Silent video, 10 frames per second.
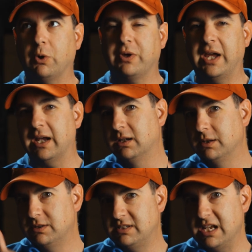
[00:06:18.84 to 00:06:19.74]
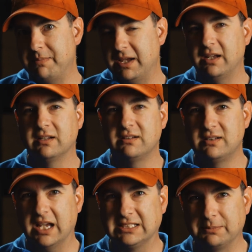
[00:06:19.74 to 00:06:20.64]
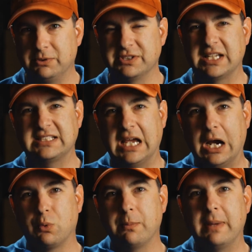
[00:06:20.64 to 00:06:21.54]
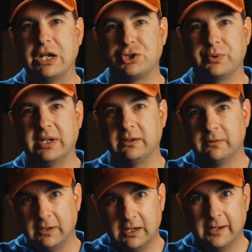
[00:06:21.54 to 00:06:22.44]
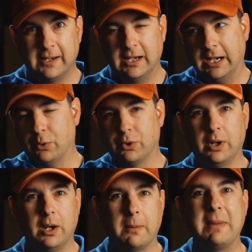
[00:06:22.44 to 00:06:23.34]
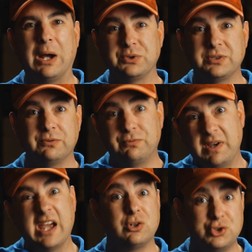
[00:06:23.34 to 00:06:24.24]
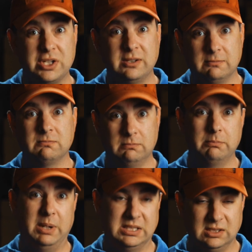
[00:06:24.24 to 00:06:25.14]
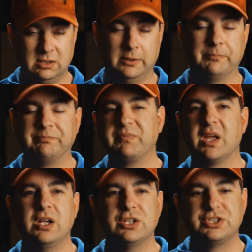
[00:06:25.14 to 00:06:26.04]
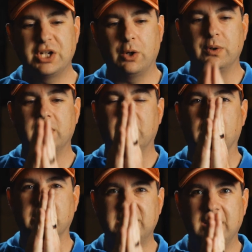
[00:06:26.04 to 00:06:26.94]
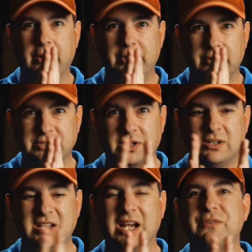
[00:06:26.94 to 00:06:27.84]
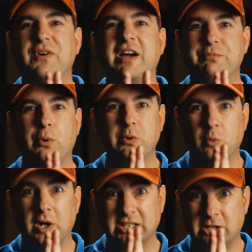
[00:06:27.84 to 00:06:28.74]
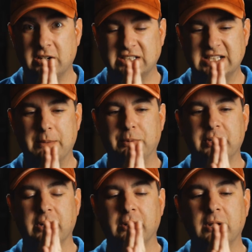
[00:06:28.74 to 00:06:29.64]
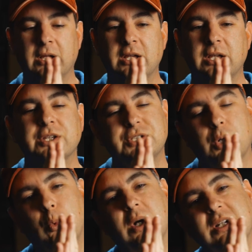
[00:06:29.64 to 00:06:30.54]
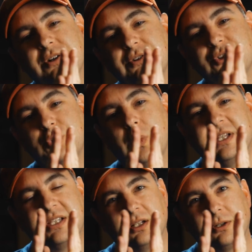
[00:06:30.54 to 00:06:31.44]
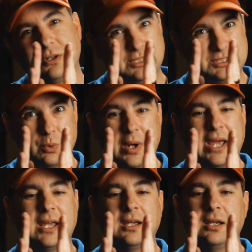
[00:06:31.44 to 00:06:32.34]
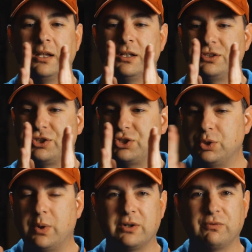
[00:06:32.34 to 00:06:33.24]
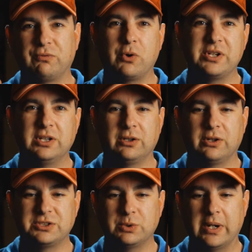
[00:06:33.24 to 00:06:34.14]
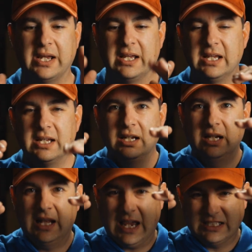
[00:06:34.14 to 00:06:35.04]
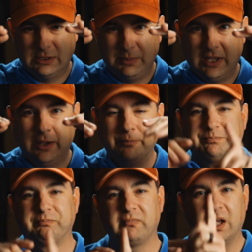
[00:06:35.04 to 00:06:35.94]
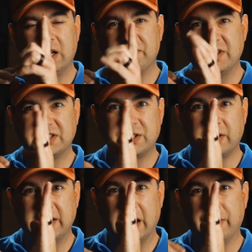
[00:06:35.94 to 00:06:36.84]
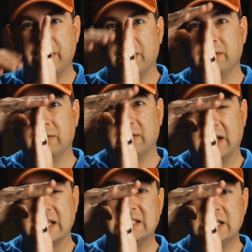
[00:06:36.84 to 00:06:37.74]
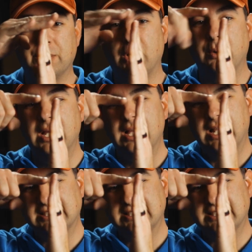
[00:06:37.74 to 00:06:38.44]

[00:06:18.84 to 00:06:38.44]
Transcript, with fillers: Okay, dB, decibels, that's how we're measuring our amount of energy, basically. So our carriers are 95.1 in our example here. So 120 kilohertz away to 240 kilohertz away, it has to be, and if this is our carrier at 0, it